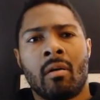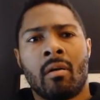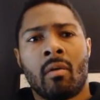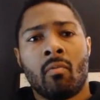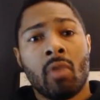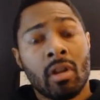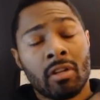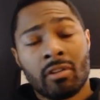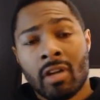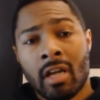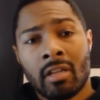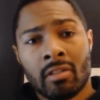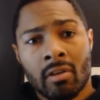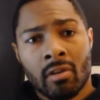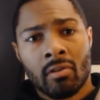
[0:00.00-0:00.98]
I want to
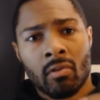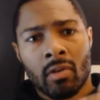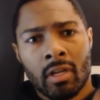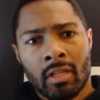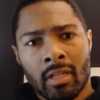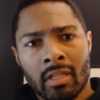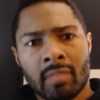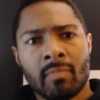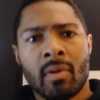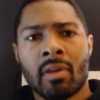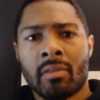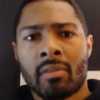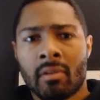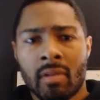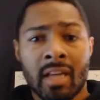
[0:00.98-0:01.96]
try to start doing it this
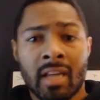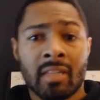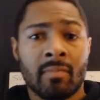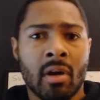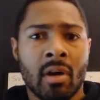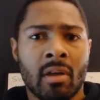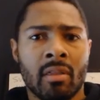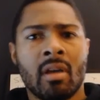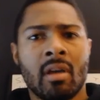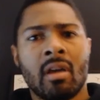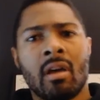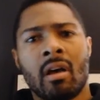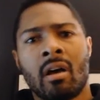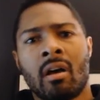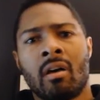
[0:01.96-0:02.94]
month or next month.
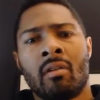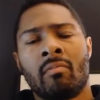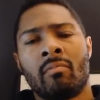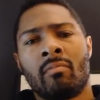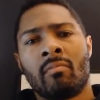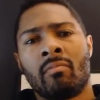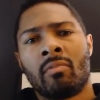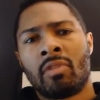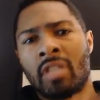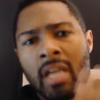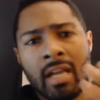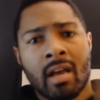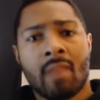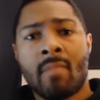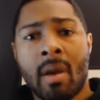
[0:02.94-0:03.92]

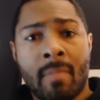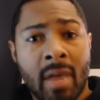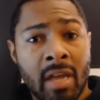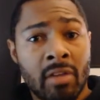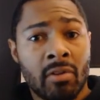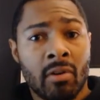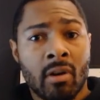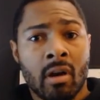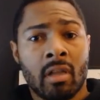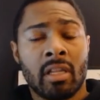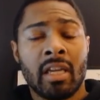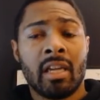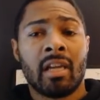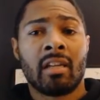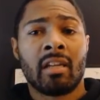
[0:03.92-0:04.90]
Check out my
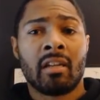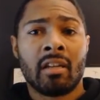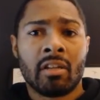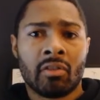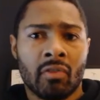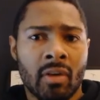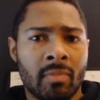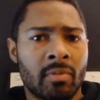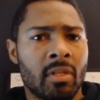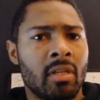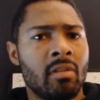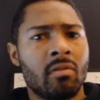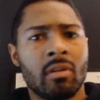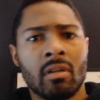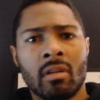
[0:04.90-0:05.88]
Patreon link in the
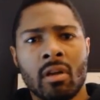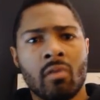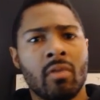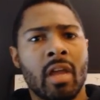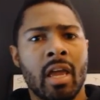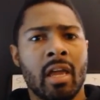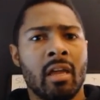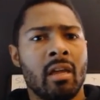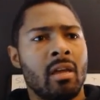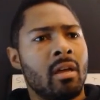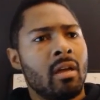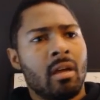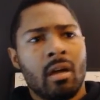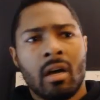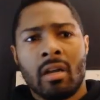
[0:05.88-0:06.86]
description. You can donate
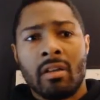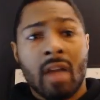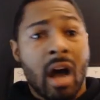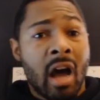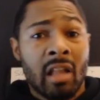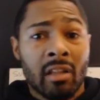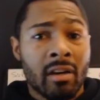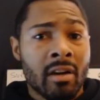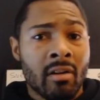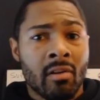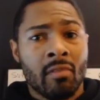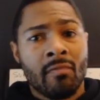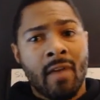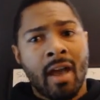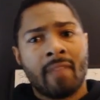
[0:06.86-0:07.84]

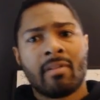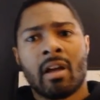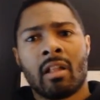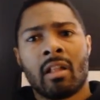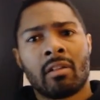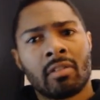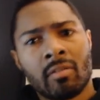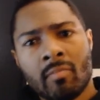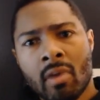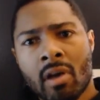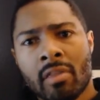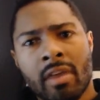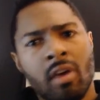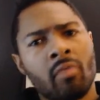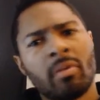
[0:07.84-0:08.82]
$1 or $5 a
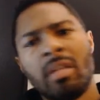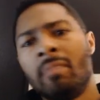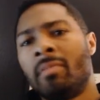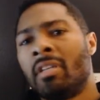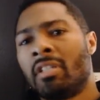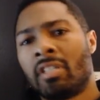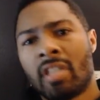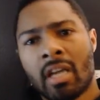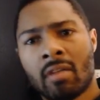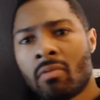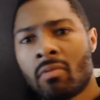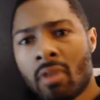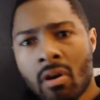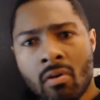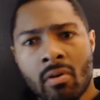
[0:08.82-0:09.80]
month, help keep this
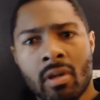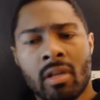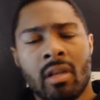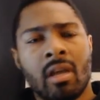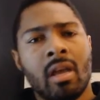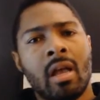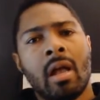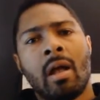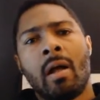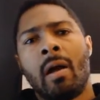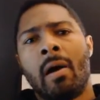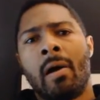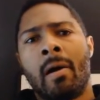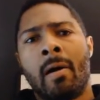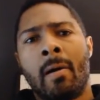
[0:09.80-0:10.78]
channel going,
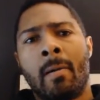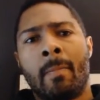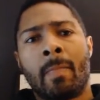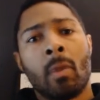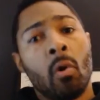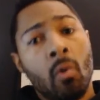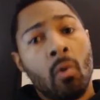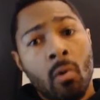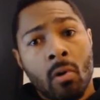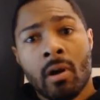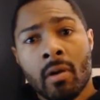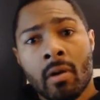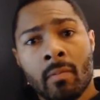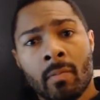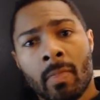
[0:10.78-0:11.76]

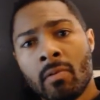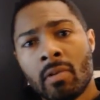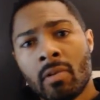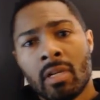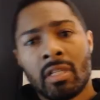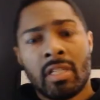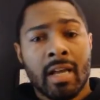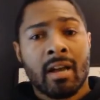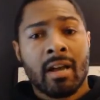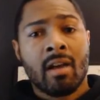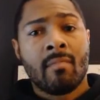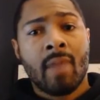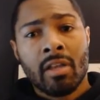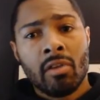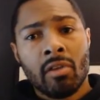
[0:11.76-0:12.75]
or you could check
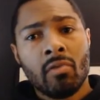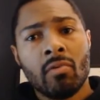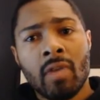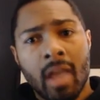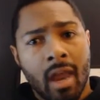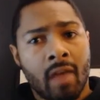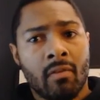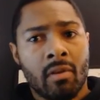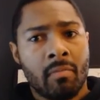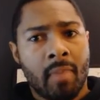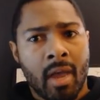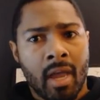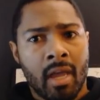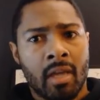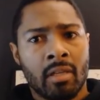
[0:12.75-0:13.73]
out my You
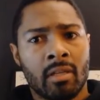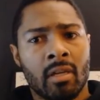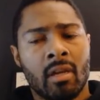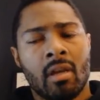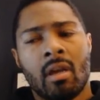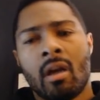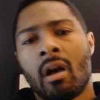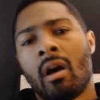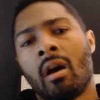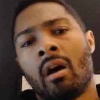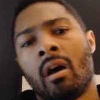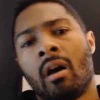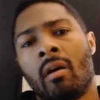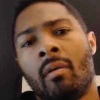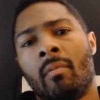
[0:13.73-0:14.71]
Caring page,
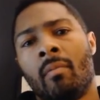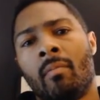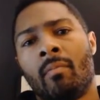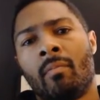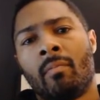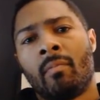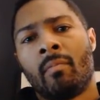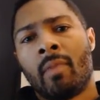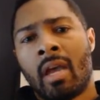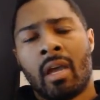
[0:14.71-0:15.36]
and